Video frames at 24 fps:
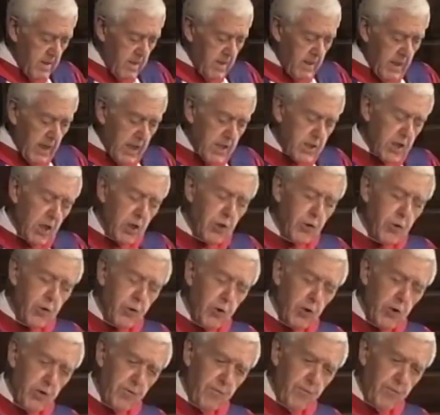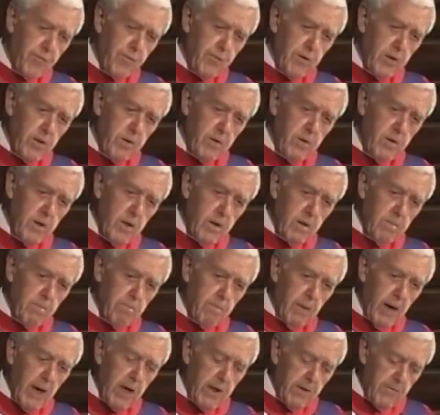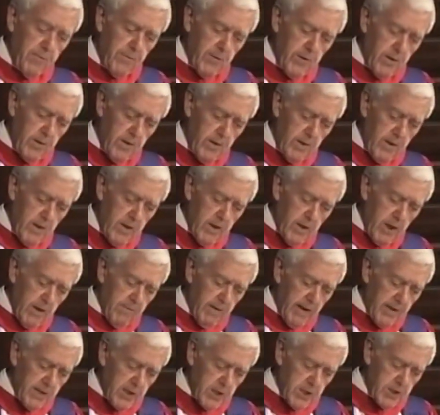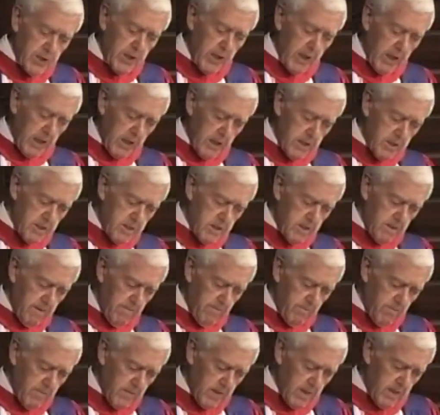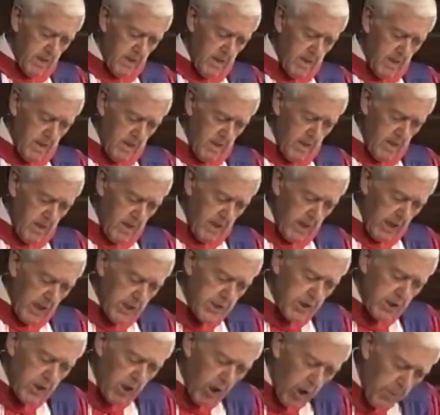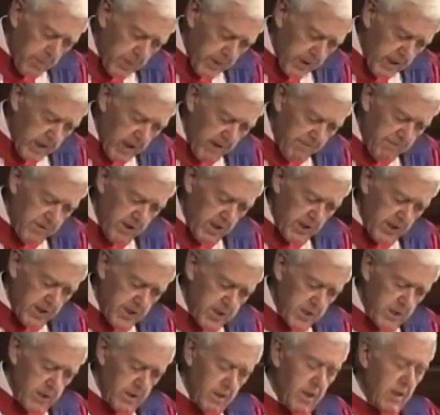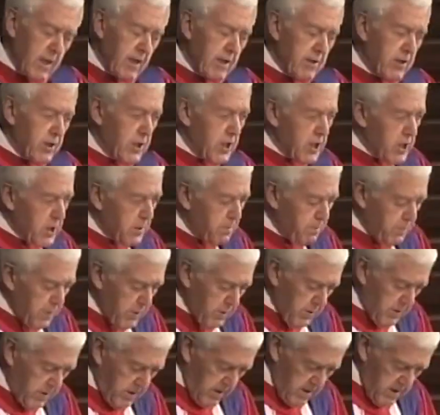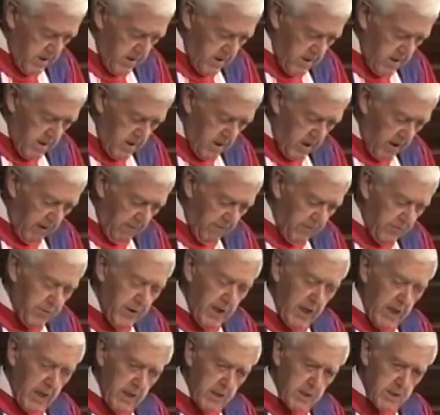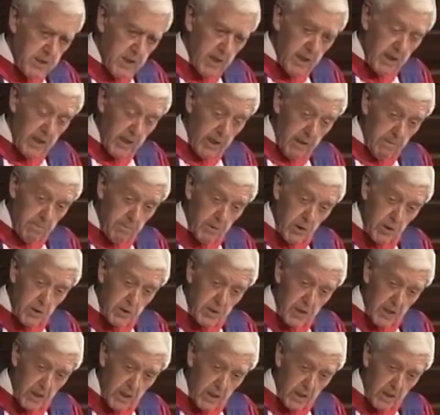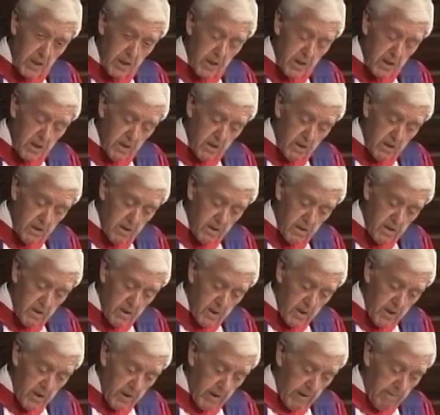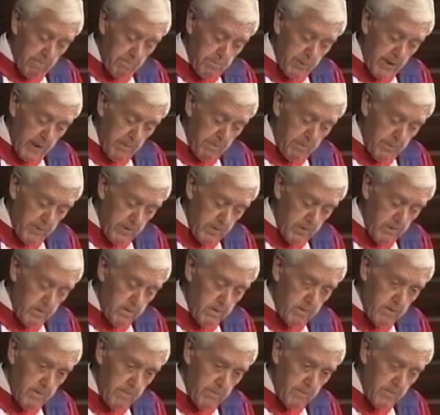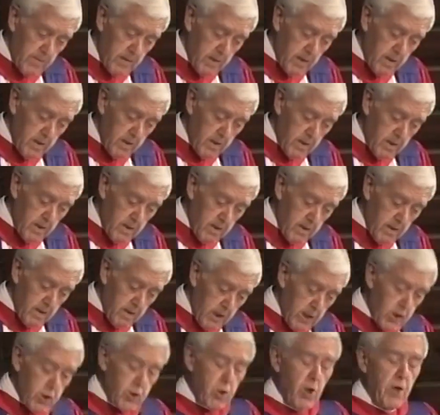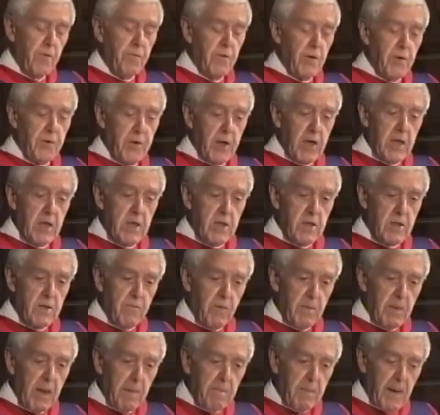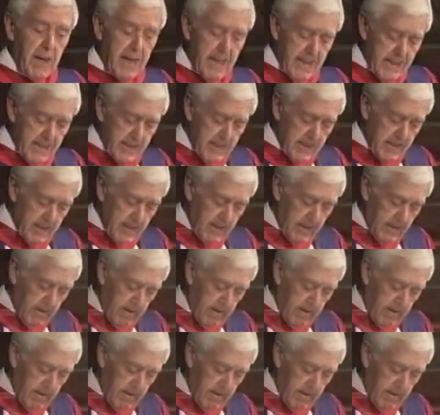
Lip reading: Is he thoughtful, mindful of others' needs? Is he open enough to listen to the spirit of things in music, in people, in joyful things from the past?